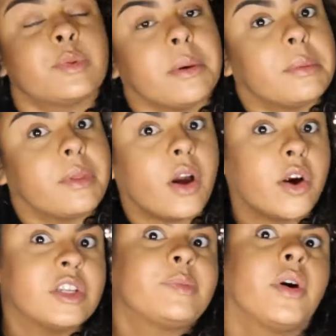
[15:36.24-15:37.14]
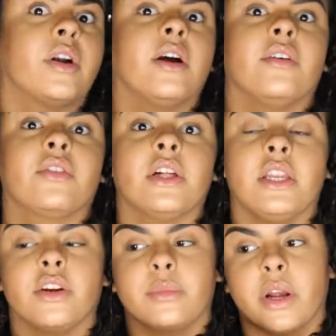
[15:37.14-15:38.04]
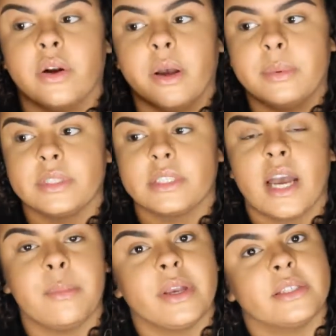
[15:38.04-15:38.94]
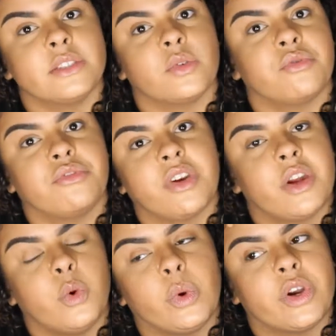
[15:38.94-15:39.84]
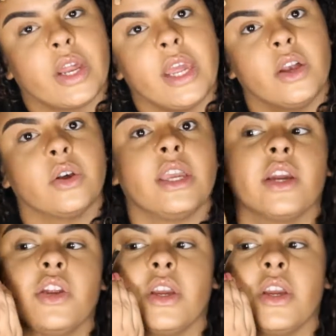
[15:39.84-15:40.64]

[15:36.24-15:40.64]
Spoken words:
This is probably the hardest part of cleaning your brow up, is the top, because it's a very weird angle.